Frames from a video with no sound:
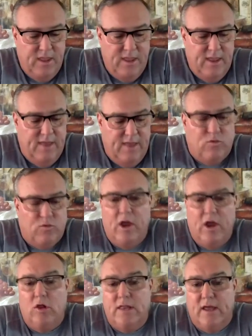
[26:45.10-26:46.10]
if
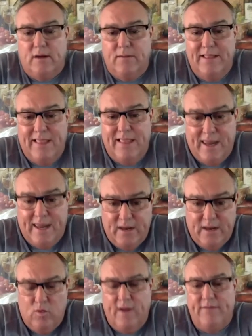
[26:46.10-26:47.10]
Rahal Letterman
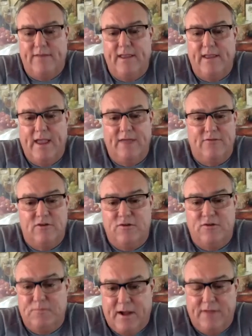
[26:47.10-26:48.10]
Lanigan Racing has a
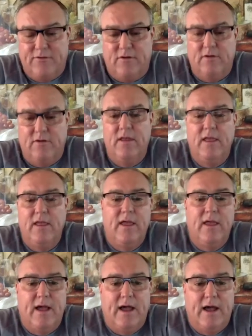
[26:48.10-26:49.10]
sponsor
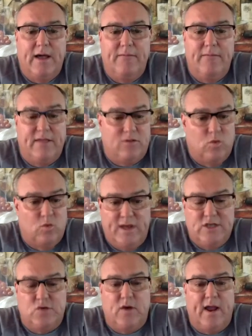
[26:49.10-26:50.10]
uh, at the
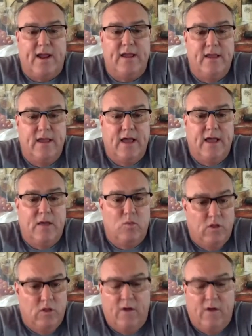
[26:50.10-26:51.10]
racetrack, uh,
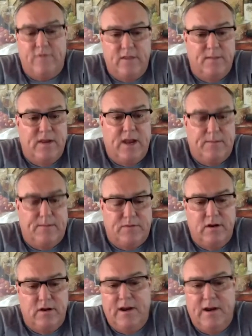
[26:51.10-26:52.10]
we'll offer them an
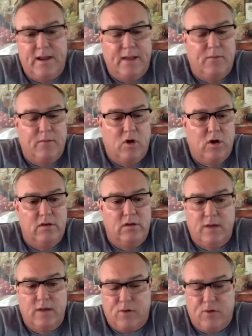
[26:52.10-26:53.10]
opportunity to come on
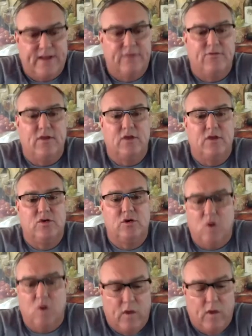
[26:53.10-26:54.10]
a practice session or
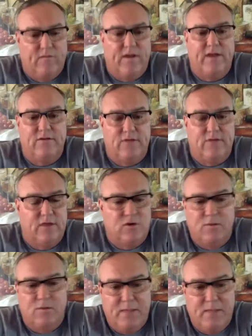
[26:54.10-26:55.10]
a qualifying session
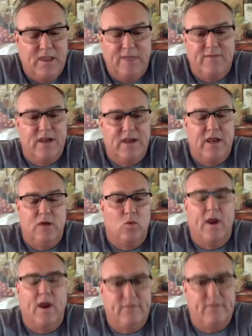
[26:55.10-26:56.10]
or maybe even in
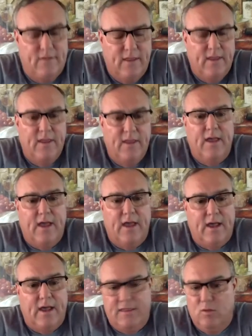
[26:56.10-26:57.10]
race. Uh,
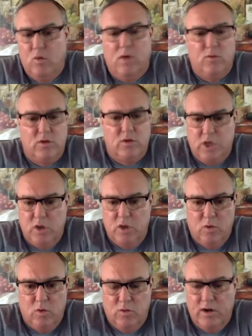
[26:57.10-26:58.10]
and then what we'll do,
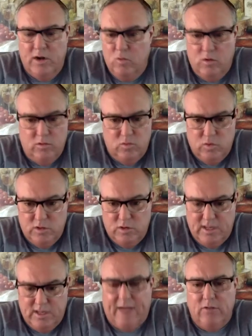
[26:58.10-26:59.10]
we'll re- we'll we'll
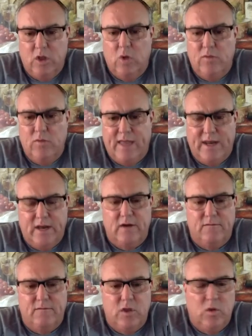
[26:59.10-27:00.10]
download that
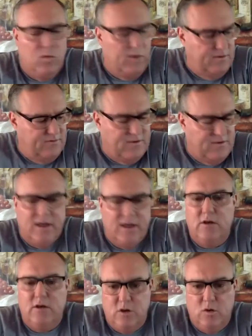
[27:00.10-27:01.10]
interview, send it
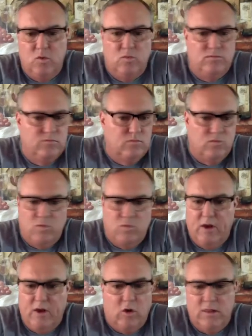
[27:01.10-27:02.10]
to
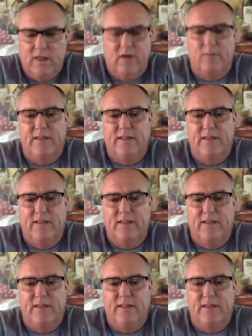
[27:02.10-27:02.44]
Rahal, Letterman,